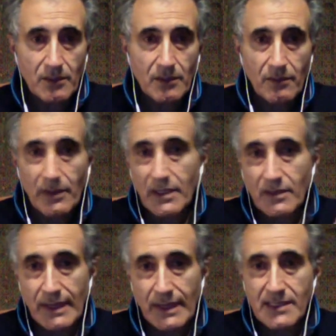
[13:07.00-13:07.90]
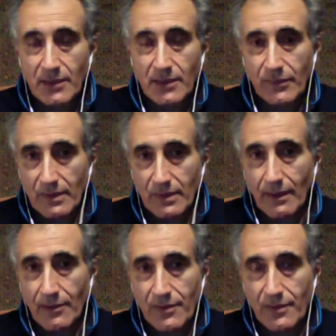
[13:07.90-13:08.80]
You recognize out of
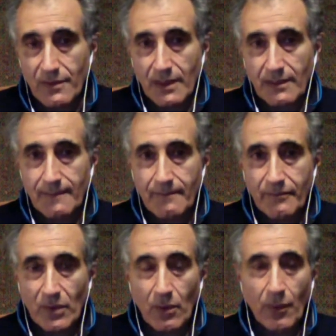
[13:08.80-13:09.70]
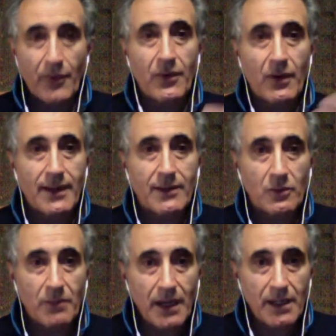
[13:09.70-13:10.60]
intelligence that although you are not
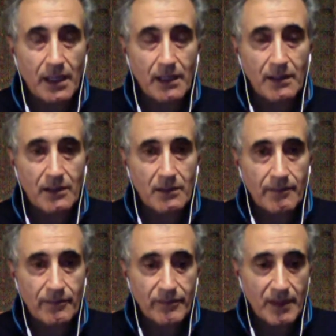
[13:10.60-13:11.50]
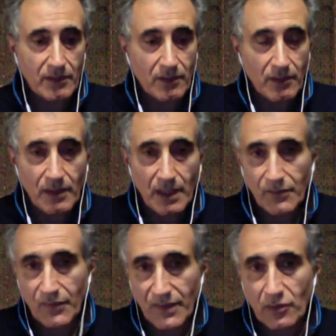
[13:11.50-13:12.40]
the body, that you can
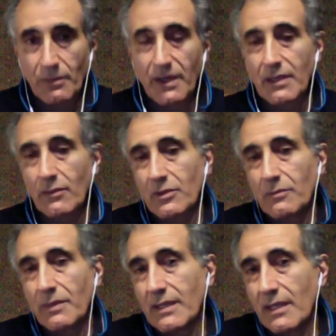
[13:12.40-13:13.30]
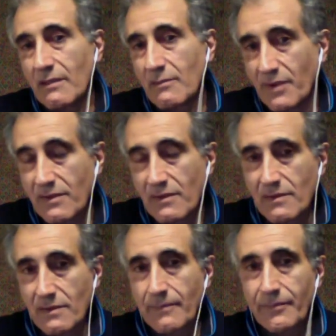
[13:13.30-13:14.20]
feed the body when the body
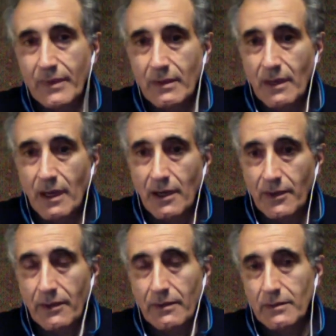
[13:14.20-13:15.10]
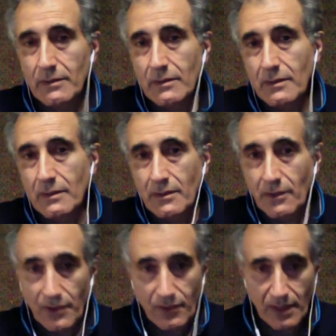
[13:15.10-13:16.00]
expresses hunger,
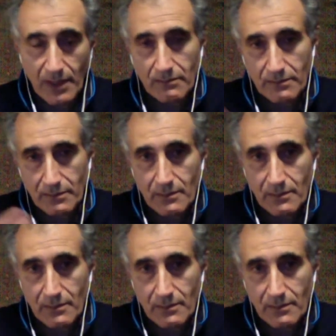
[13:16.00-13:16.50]
or you can